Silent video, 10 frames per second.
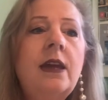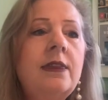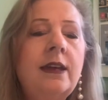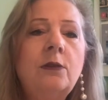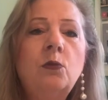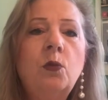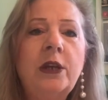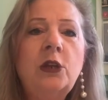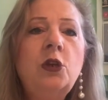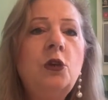Then
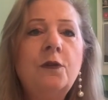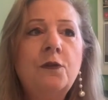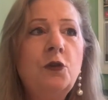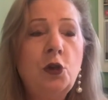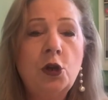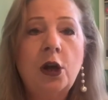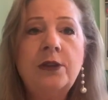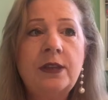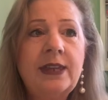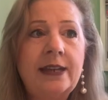when you know
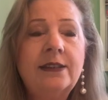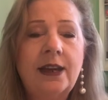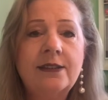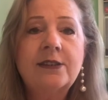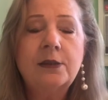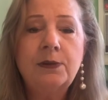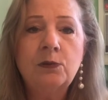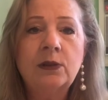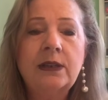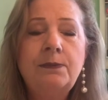that day is going to be
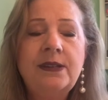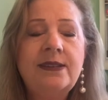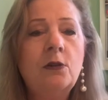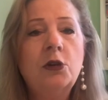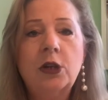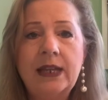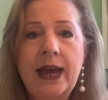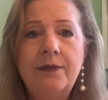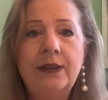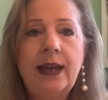really busy, or you're going to
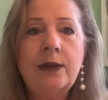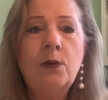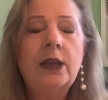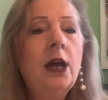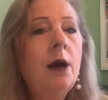have a late one,